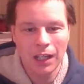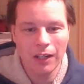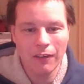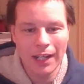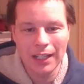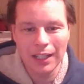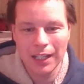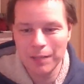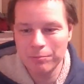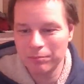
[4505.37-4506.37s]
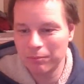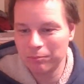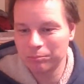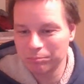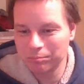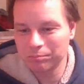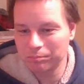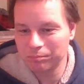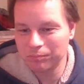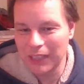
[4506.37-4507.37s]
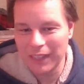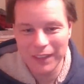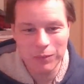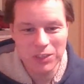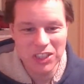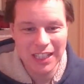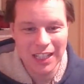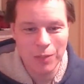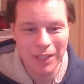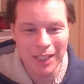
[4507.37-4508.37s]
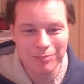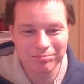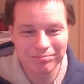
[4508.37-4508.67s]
All right. I think we're done then, aren't we?